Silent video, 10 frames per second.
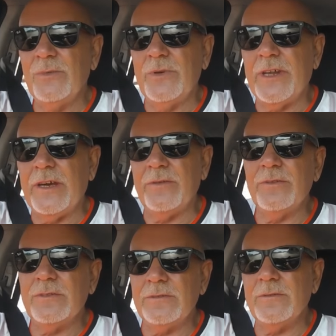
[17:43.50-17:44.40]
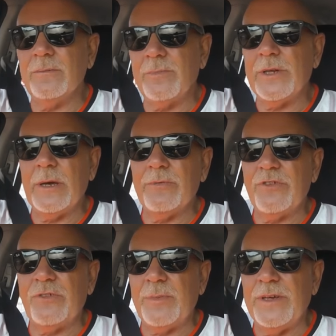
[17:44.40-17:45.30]
without being able
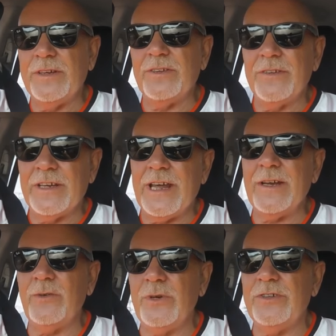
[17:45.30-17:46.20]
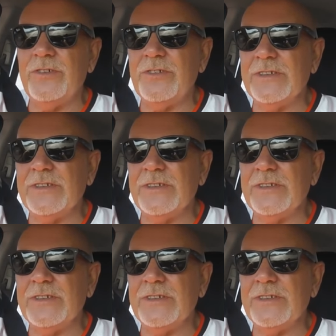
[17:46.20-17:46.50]
to speak the language,